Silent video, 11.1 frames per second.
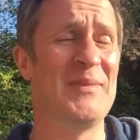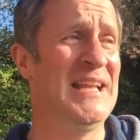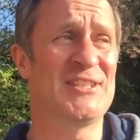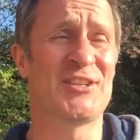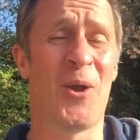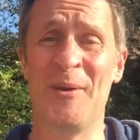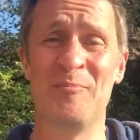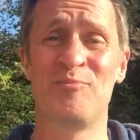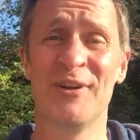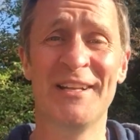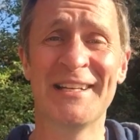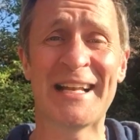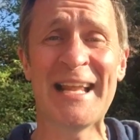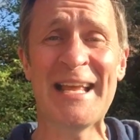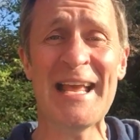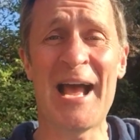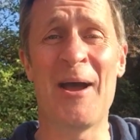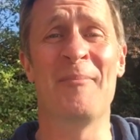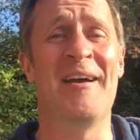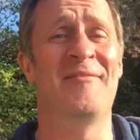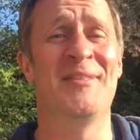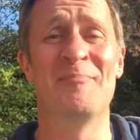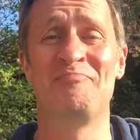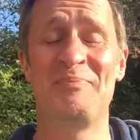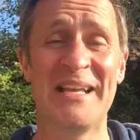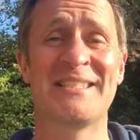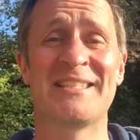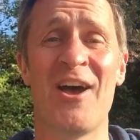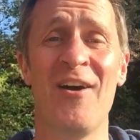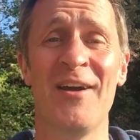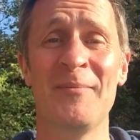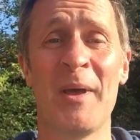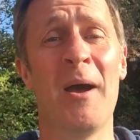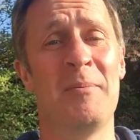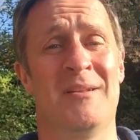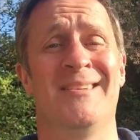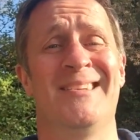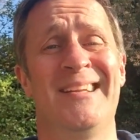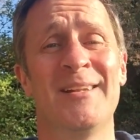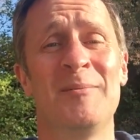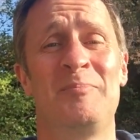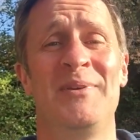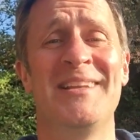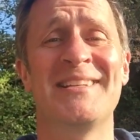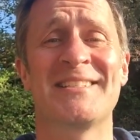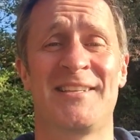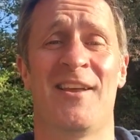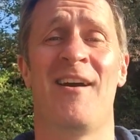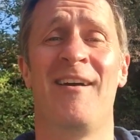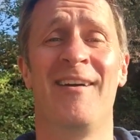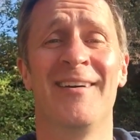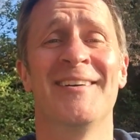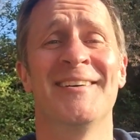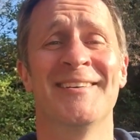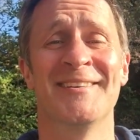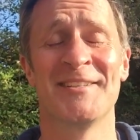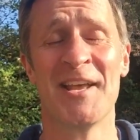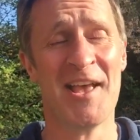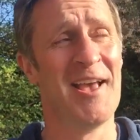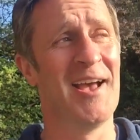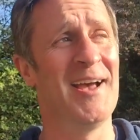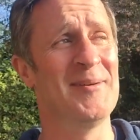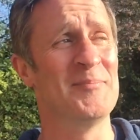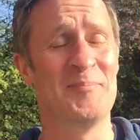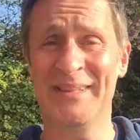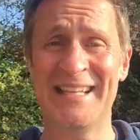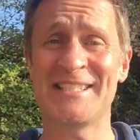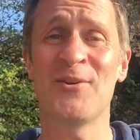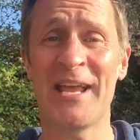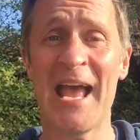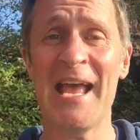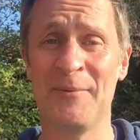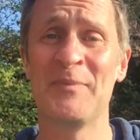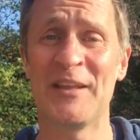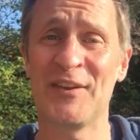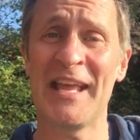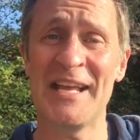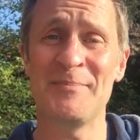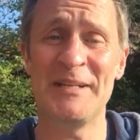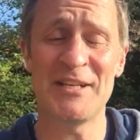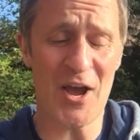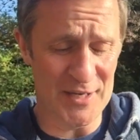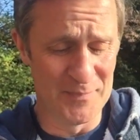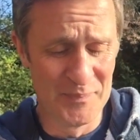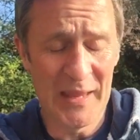It's going brilliantly, I'm having the best time, I'm a little bit tired, but that's okay to be tired.